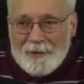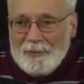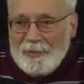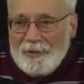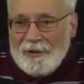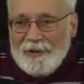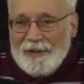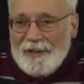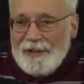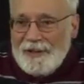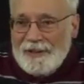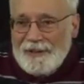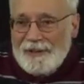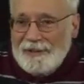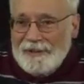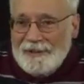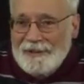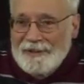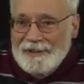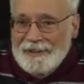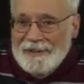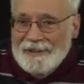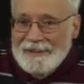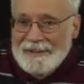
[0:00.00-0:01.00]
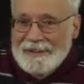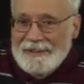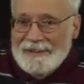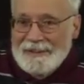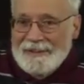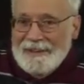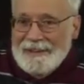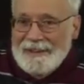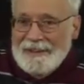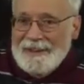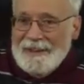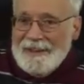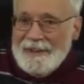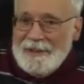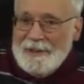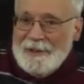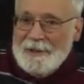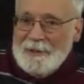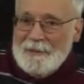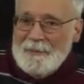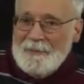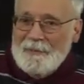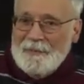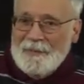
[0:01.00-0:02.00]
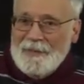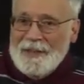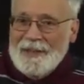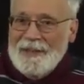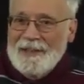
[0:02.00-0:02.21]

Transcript: planet. Um,